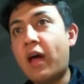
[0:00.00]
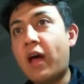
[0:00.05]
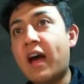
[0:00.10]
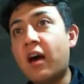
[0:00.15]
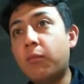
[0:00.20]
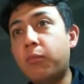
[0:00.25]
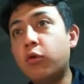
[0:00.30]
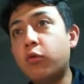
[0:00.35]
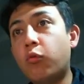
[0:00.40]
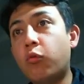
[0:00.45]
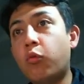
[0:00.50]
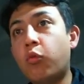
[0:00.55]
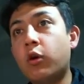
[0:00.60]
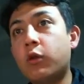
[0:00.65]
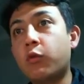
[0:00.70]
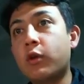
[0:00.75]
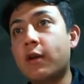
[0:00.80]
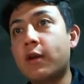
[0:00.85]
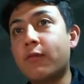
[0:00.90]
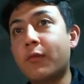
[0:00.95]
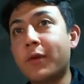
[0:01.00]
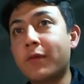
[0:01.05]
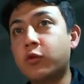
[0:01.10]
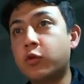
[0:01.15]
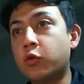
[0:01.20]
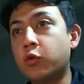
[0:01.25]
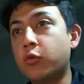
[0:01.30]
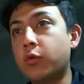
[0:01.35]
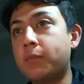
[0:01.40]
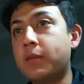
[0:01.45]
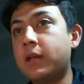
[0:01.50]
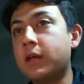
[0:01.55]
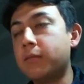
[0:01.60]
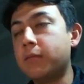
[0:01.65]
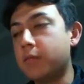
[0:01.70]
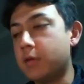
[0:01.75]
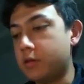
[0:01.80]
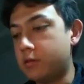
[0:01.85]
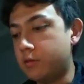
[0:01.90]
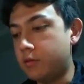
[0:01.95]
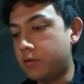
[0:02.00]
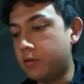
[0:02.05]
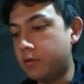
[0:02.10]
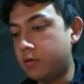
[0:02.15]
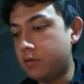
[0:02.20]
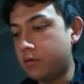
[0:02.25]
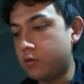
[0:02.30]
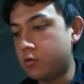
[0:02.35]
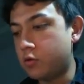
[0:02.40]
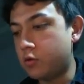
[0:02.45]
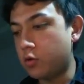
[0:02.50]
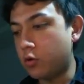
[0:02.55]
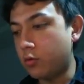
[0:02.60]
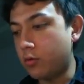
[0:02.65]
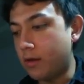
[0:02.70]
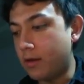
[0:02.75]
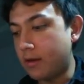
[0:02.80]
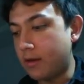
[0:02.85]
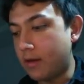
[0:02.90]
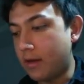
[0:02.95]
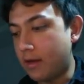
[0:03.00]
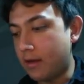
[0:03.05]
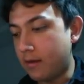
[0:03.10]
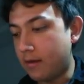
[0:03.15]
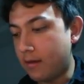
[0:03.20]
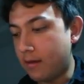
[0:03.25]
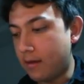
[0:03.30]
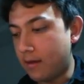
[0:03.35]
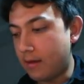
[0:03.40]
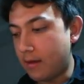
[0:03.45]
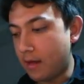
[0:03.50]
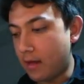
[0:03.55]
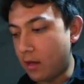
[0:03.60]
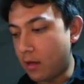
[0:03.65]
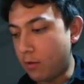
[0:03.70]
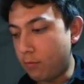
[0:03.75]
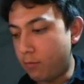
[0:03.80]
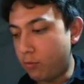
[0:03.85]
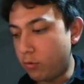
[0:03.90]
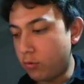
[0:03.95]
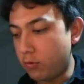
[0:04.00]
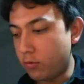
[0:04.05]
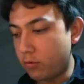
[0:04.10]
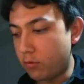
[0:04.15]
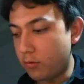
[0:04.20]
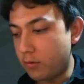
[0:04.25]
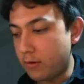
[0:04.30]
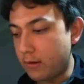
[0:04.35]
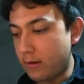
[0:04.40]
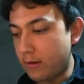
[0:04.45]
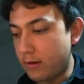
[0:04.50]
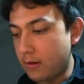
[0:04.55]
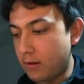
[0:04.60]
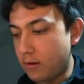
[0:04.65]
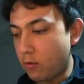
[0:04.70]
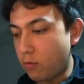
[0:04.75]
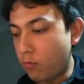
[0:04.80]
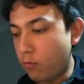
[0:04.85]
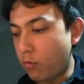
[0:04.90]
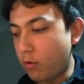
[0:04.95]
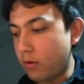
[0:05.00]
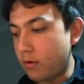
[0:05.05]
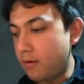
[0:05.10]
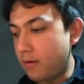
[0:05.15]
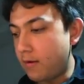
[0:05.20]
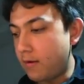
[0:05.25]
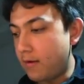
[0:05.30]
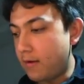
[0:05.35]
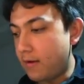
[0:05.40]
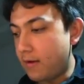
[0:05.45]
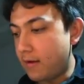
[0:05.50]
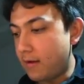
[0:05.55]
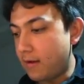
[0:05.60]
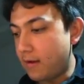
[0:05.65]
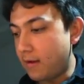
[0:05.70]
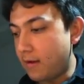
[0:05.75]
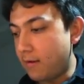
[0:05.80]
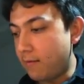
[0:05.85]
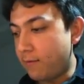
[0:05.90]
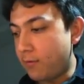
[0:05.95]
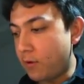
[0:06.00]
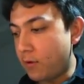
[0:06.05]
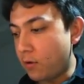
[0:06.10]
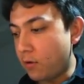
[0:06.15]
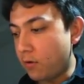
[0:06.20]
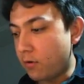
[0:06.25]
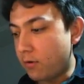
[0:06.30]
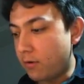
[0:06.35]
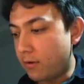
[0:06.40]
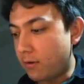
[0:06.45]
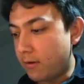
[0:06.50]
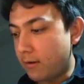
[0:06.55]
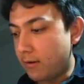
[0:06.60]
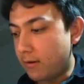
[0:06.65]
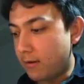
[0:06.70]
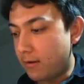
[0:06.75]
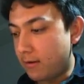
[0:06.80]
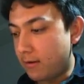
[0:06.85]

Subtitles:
that will output 1 whenever we have two repeating bits. So output 1 if there